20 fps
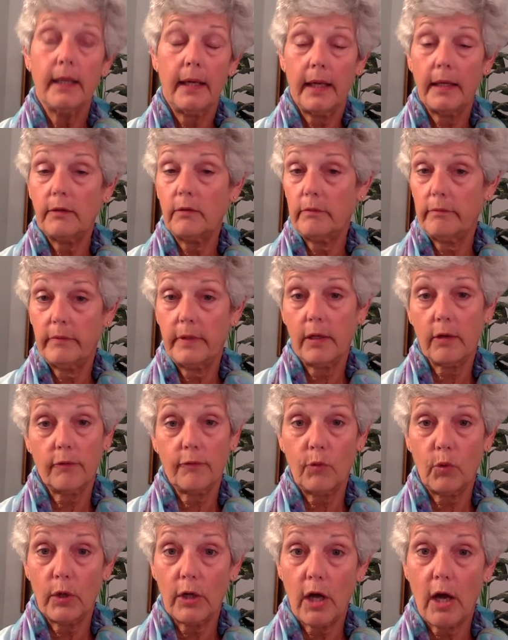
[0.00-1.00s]
and
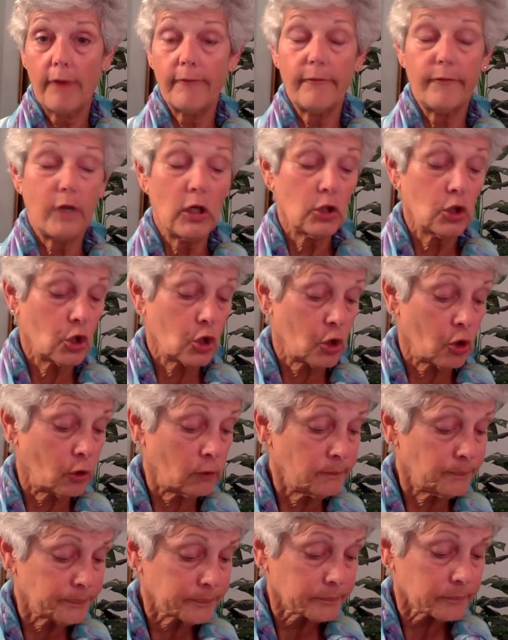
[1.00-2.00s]
therefore non-functional.